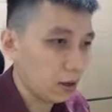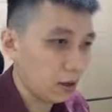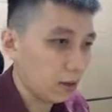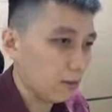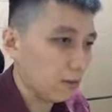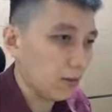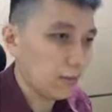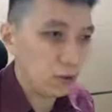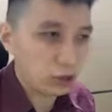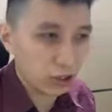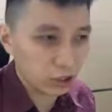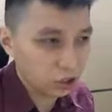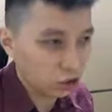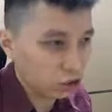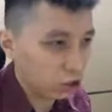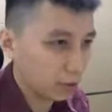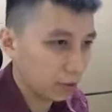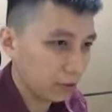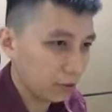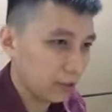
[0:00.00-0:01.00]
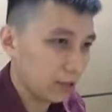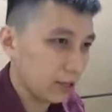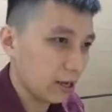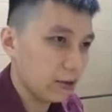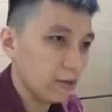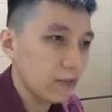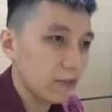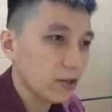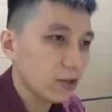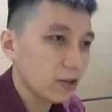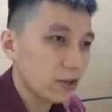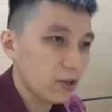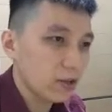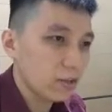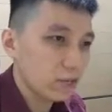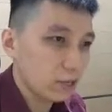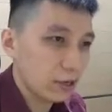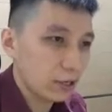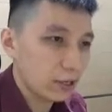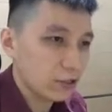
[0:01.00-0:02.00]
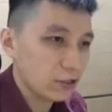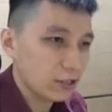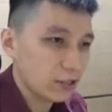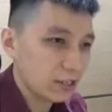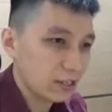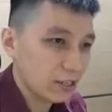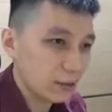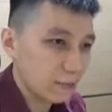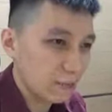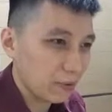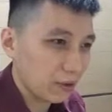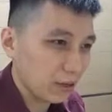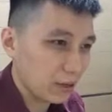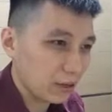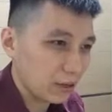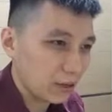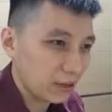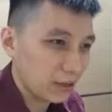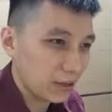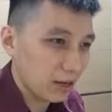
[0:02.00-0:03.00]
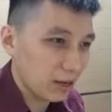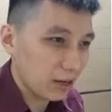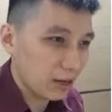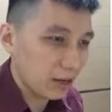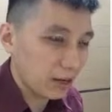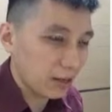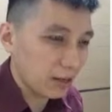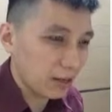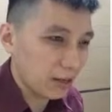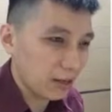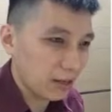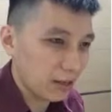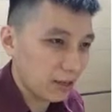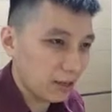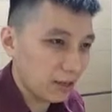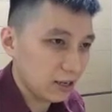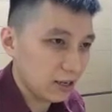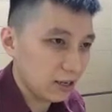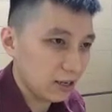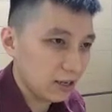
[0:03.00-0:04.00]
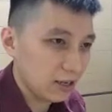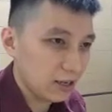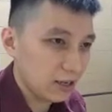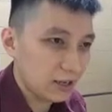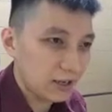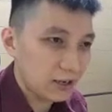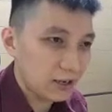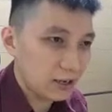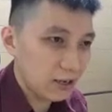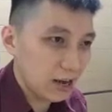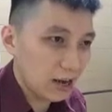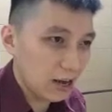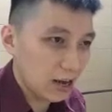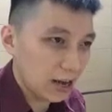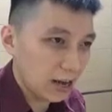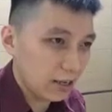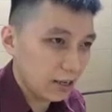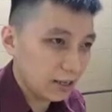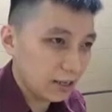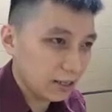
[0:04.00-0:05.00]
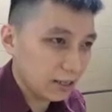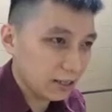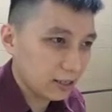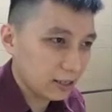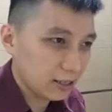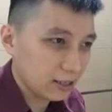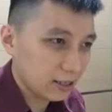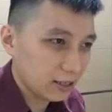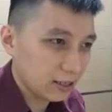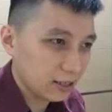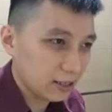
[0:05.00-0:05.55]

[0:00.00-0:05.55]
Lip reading: Maybe you can just talk about it now. Range is simply the highest